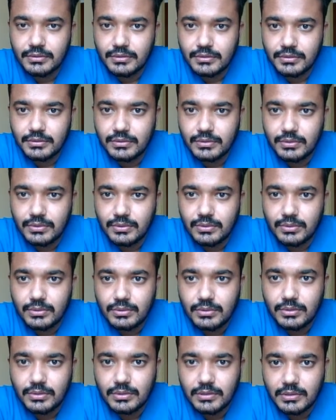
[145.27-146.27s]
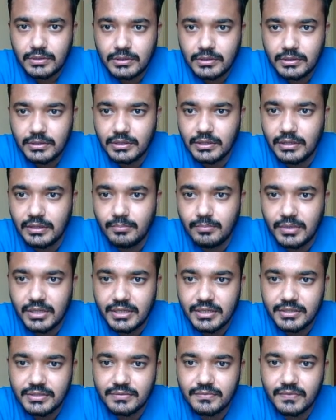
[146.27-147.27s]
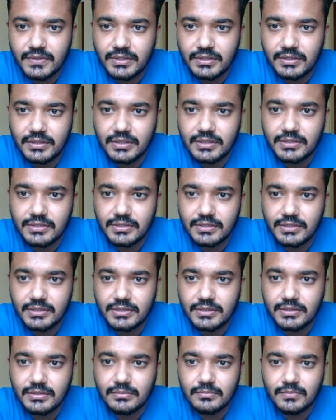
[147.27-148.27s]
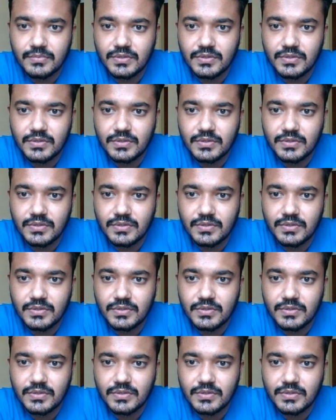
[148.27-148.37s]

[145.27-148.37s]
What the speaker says: So he plays with this system.